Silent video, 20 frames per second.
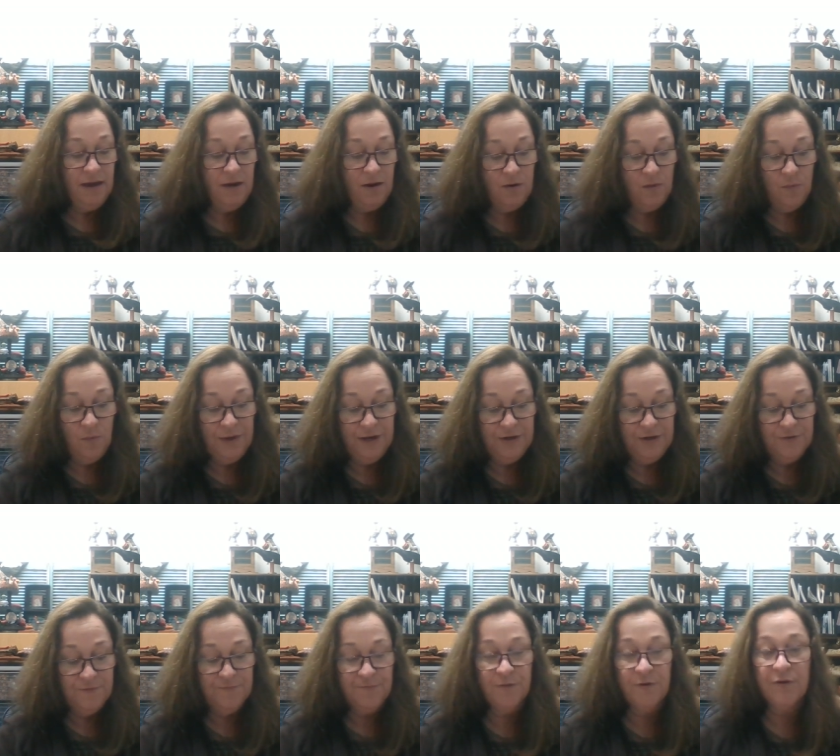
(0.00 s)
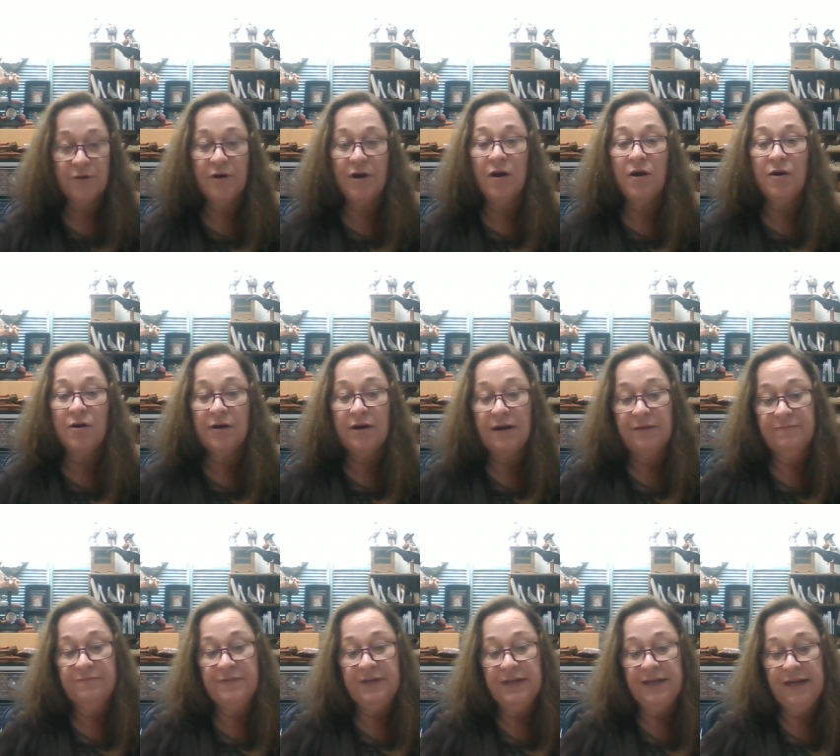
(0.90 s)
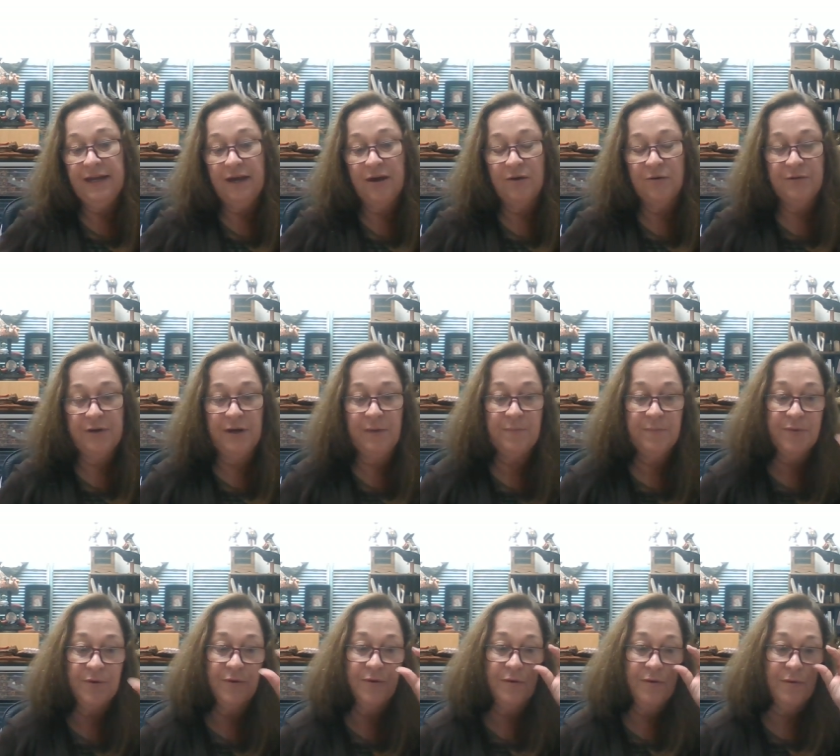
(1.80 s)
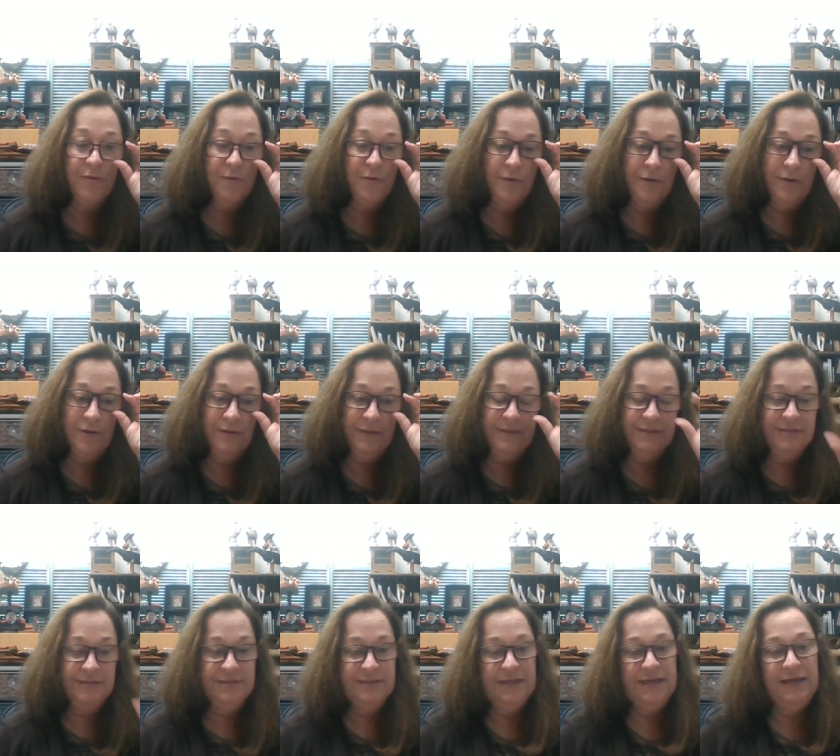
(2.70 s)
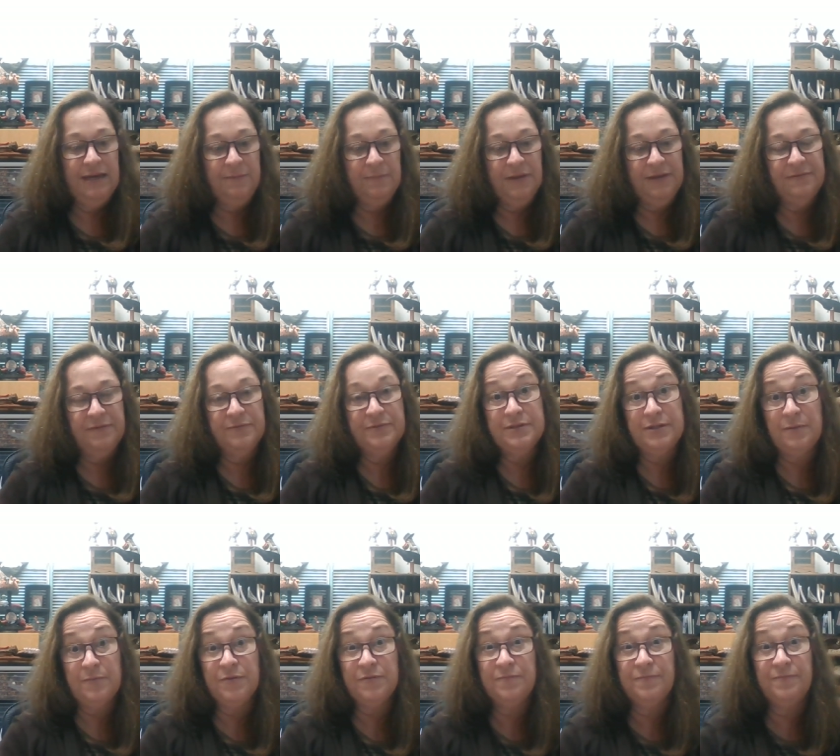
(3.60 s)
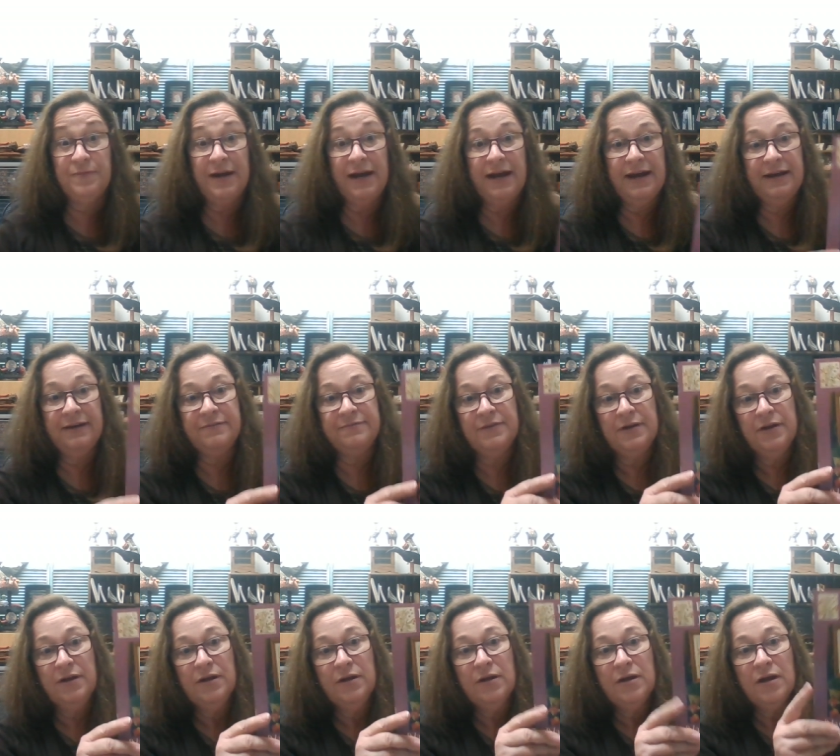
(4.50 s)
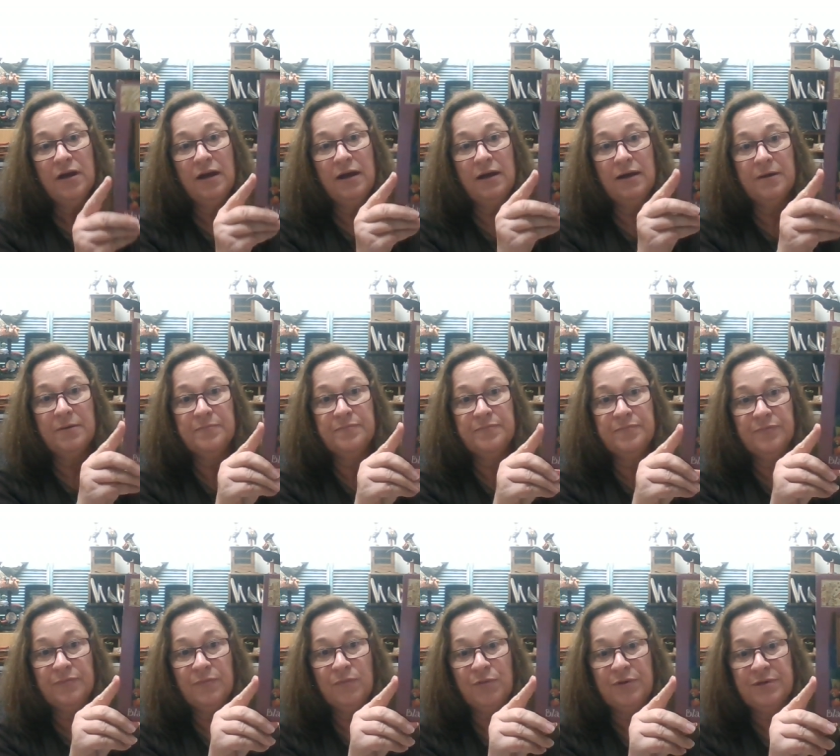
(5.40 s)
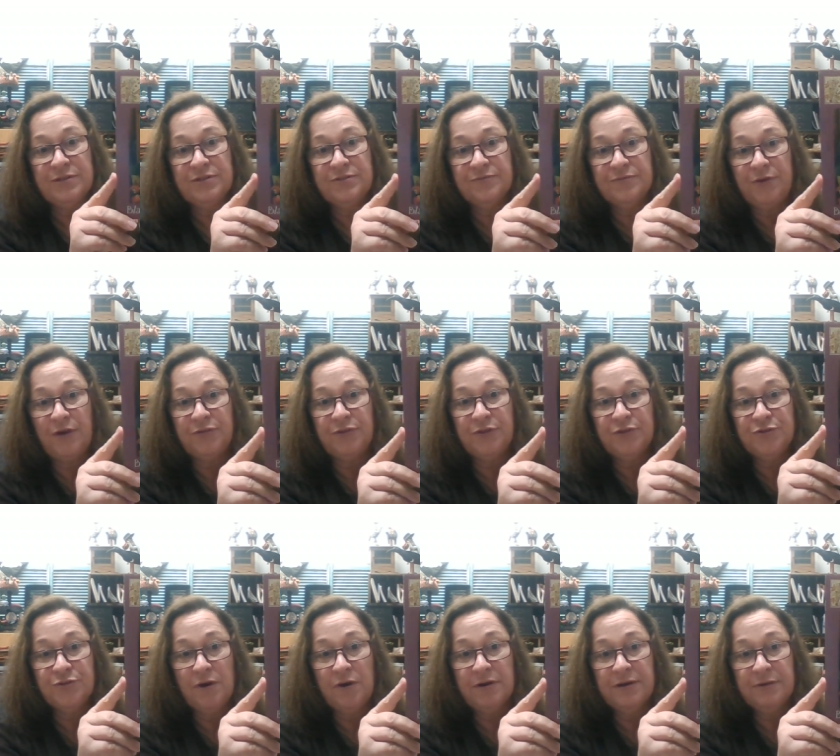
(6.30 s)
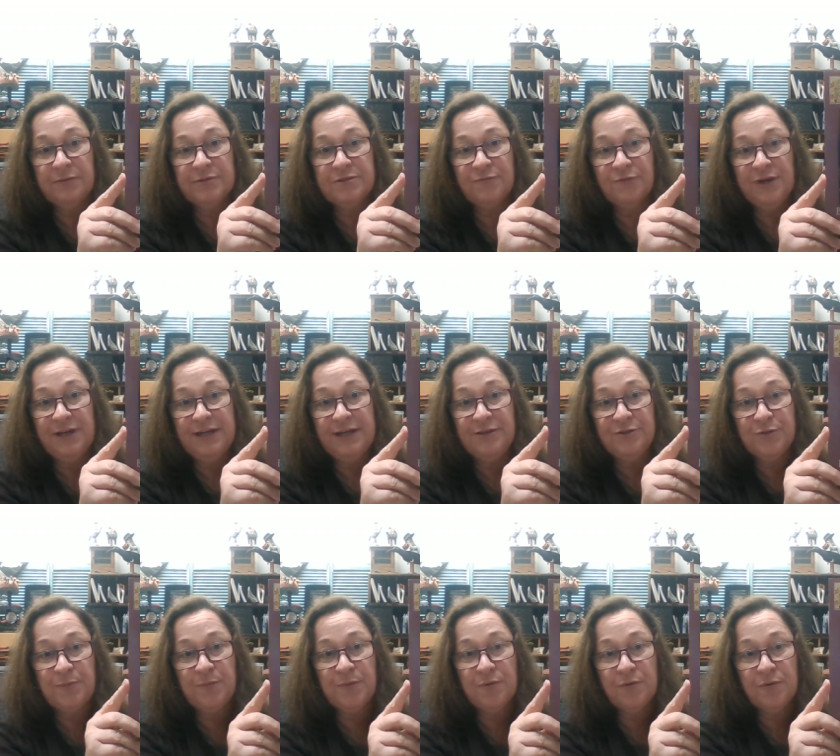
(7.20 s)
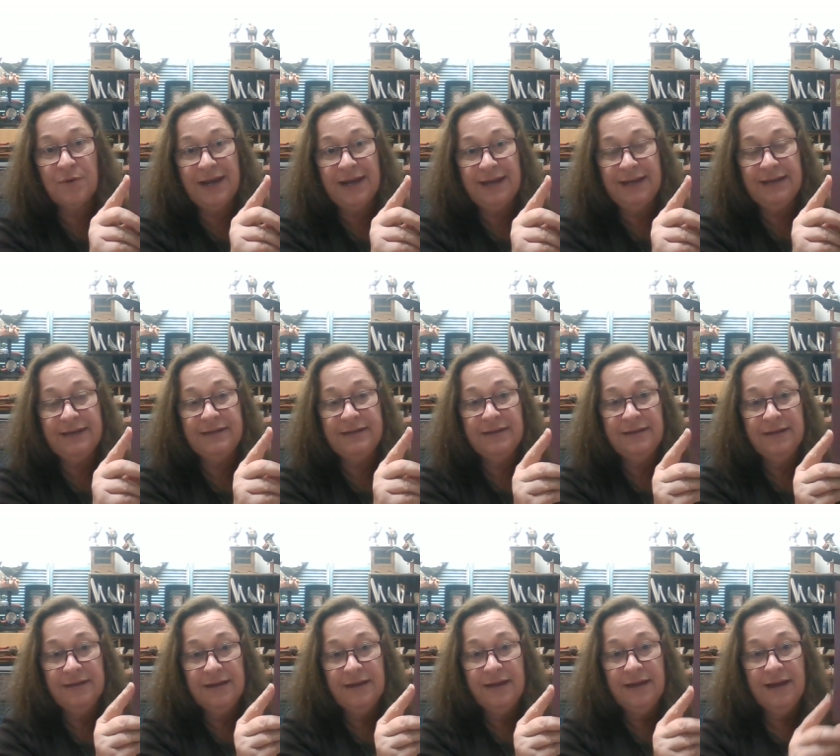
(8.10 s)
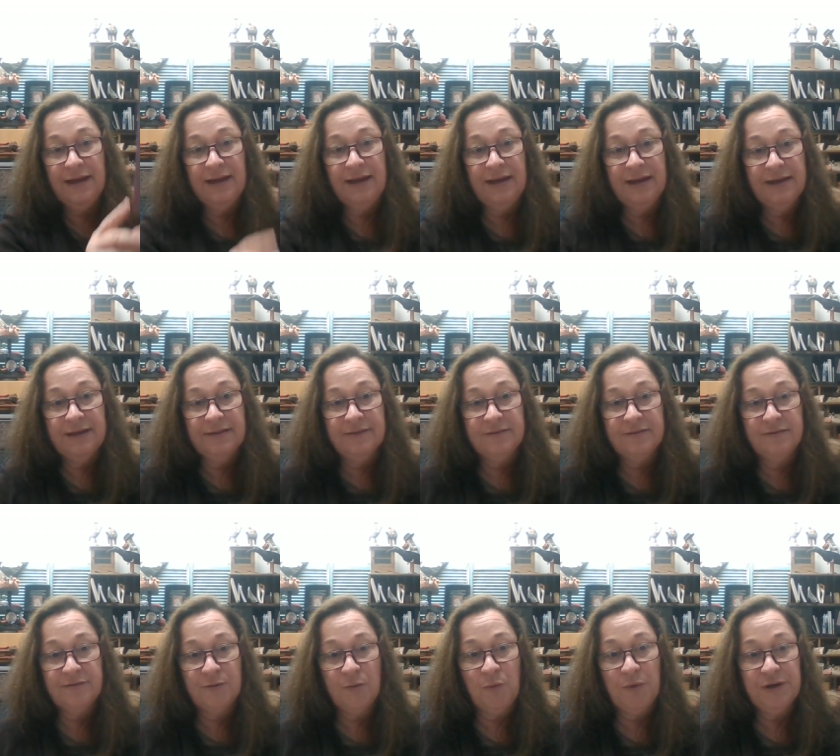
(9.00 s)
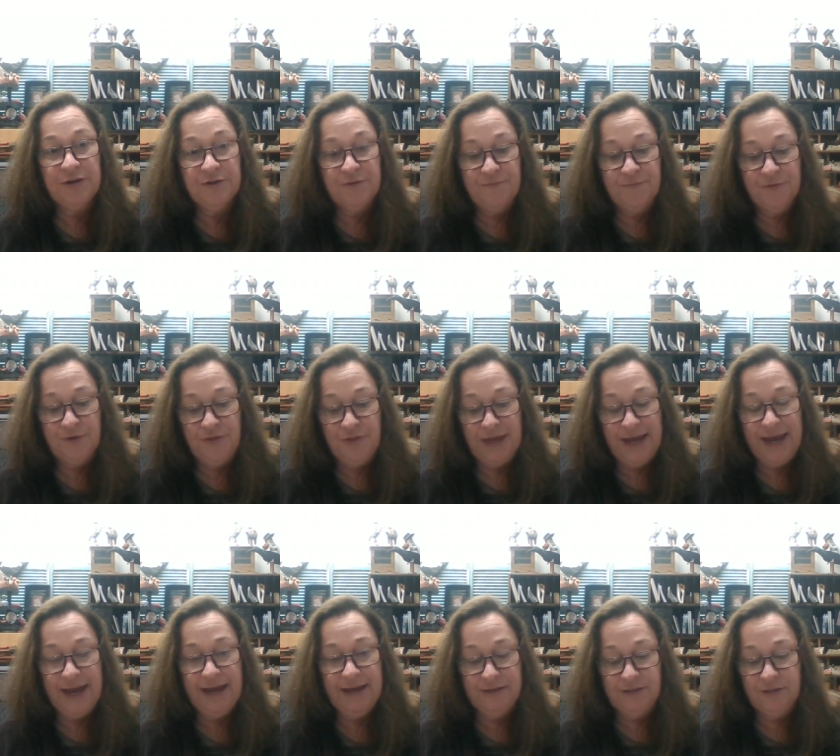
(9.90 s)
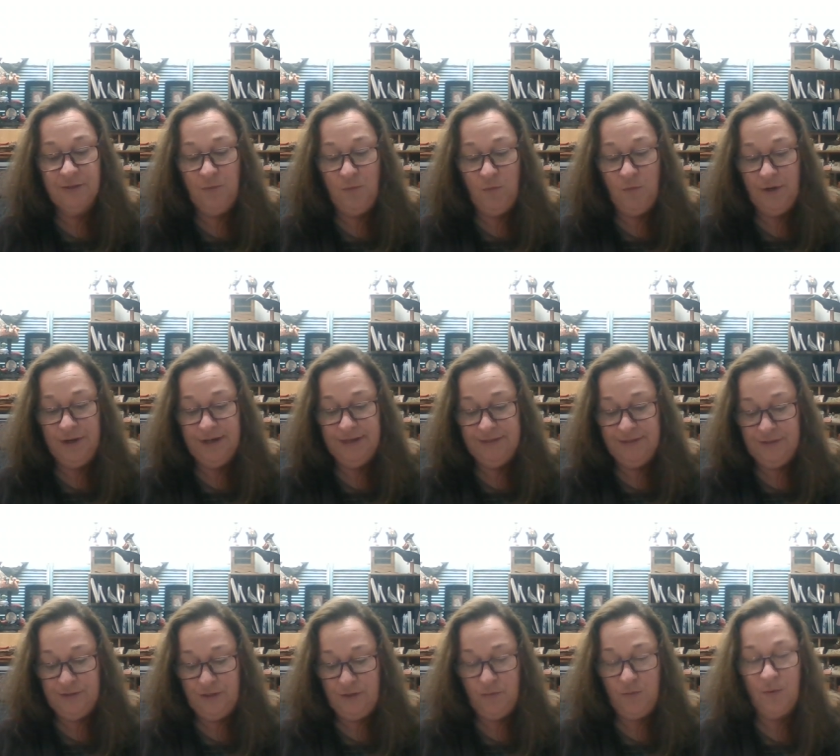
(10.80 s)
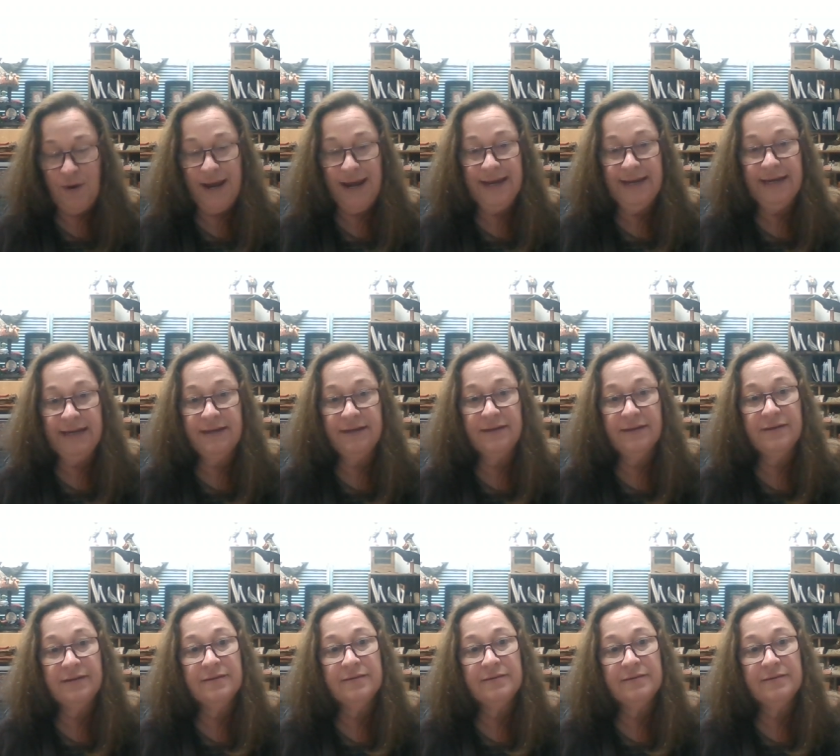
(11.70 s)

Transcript: Our winner for our video number, let's see, I believe it was number five, um, was, or uh, the drawing was for Easter Parade, and the winner for that was Rain